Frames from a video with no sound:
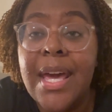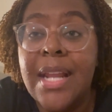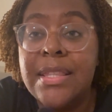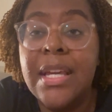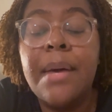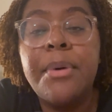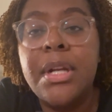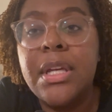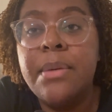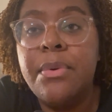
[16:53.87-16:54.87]
And I think I'm going
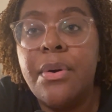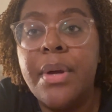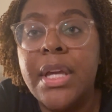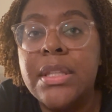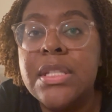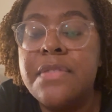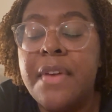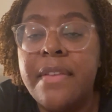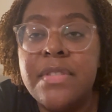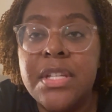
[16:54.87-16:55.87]
to keep going in this
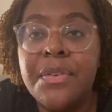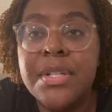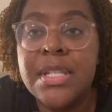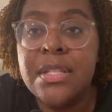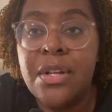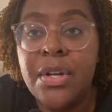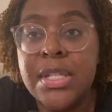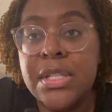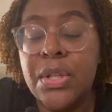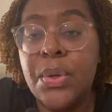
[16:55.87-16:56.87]
faith series as long
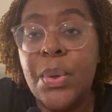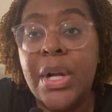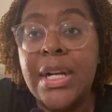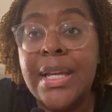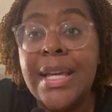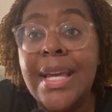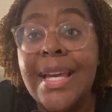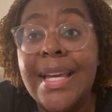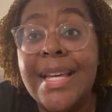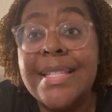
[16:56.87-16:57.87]
as the Lord
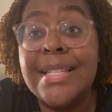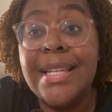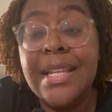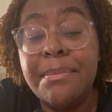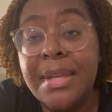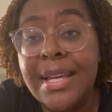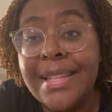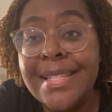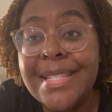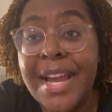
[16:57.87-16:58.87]
is leading me
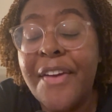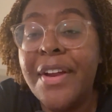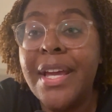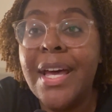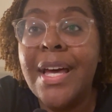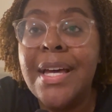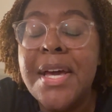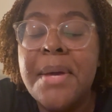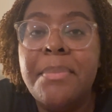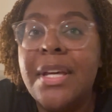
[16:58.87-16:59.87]
in this area
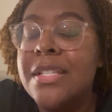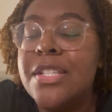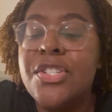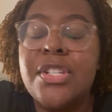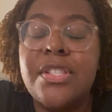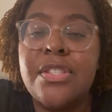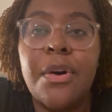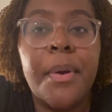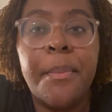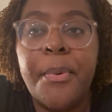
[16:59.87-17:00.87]
because it's just
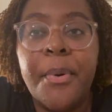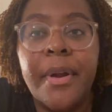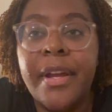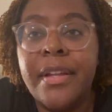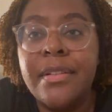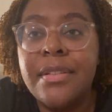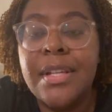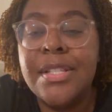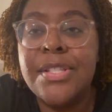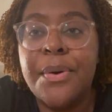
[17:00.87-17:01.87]
so important.
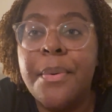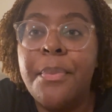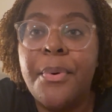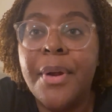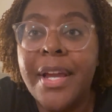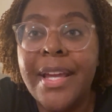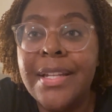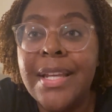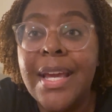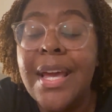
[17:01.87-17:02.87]
It's so important.
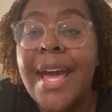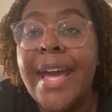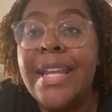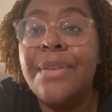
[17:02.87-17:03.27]
And